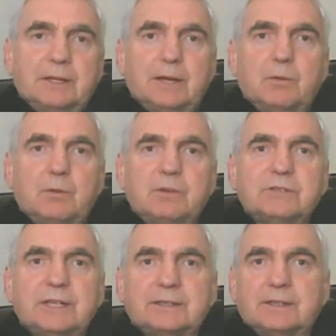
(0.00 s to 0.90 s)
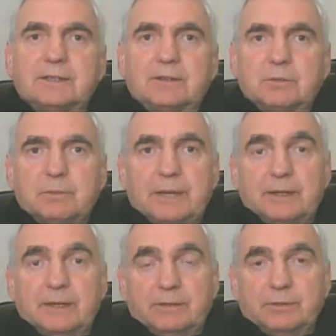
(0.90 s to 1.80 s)
I was dating a lot of
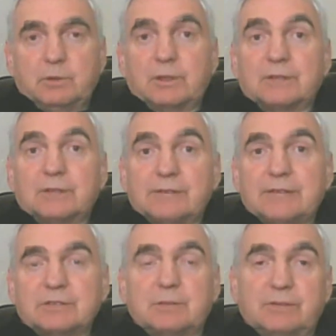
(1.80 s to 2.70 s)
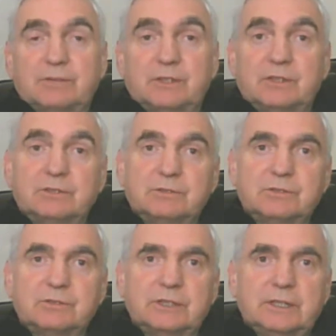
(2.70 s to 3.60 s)
women, and if you look at the rest of my videos,
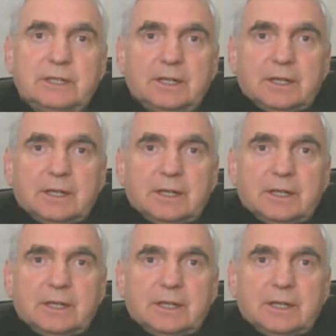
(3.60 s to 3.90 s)
you'll see